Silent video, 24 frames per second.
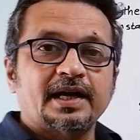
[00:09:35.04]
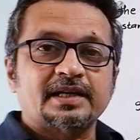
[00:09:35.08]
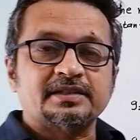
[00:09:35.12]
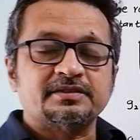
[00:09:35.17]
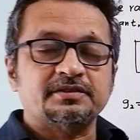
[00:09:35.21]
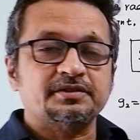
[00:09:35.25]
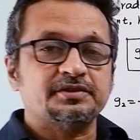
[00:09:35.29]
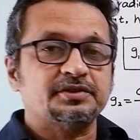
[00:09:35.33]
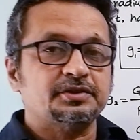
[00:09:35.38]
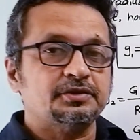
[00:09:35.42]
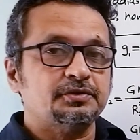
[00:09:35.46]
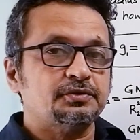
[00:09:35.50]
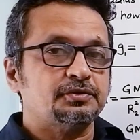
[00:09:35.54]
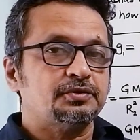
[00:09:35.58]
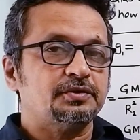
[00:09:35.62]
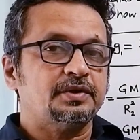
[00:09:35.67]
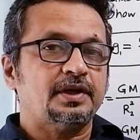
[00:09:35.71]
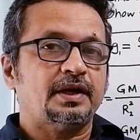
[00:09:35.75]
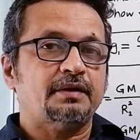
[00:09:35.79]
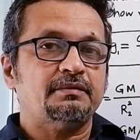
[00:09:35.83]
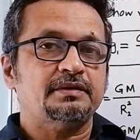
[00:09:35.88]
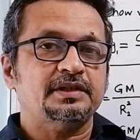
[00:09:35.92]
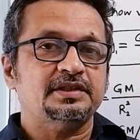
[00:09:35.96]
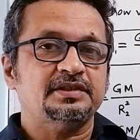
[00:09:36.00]
acceleration due to
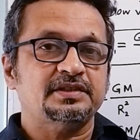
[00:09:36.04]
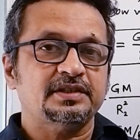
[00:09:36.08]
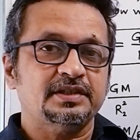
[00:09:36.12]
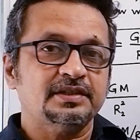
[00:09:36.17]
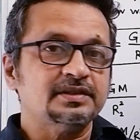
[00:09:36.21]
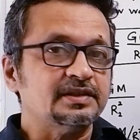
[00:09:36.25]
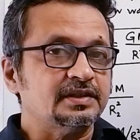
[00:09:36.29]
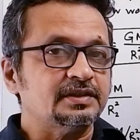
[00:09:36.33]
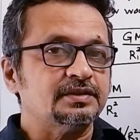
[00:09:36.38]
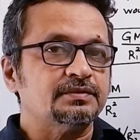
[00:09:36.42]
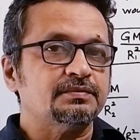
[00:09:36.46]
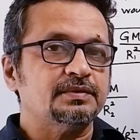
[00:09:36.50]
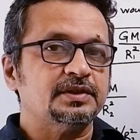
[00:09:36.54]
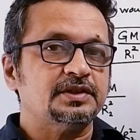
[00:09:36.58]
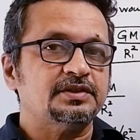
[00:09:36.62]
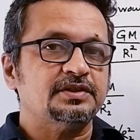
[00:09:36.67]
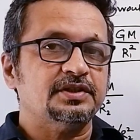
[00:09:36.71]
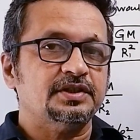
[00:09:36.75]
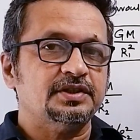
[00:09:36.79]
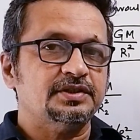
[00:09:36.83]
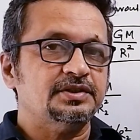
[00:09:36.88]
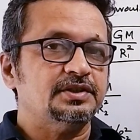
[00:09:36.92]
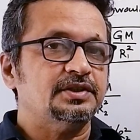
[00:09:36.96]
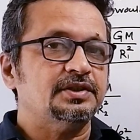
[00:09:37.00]
gravity changes with
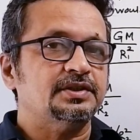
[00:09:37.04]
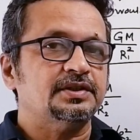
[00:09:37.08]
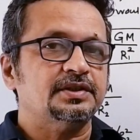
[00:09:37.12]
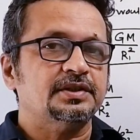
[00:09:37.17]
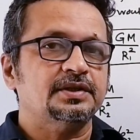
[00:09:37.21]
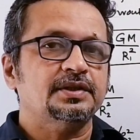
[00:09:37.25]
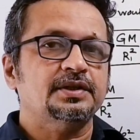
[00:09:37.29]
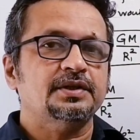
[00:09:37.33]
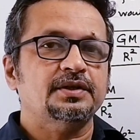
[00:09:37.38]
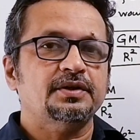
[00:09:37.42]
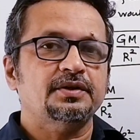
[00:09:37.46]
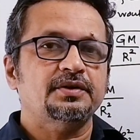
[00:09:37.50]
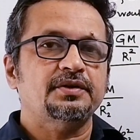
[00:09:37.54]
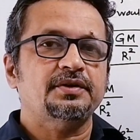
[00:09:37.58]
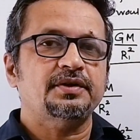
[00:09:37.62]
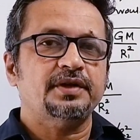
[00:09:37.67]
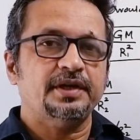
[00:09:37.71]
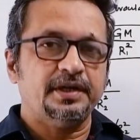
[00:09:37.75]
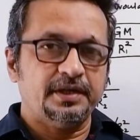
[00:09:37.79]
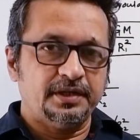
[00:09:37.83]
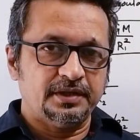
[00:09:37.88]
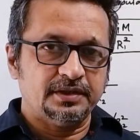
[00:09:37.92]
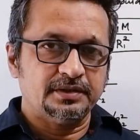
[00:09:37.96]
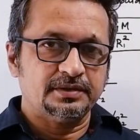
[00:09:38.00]
change in
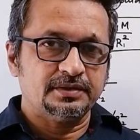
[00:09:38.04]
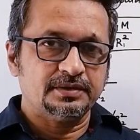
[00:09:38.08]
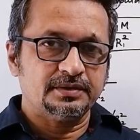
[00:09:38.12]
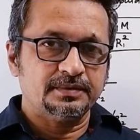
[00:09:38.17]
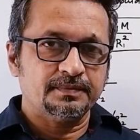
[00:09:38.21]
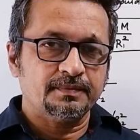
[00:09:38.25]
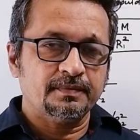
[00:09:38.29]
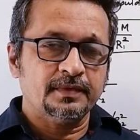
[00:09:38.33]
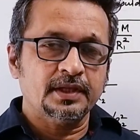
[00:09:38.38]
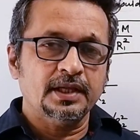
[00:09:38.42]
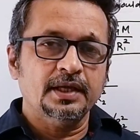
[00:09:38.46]
radius.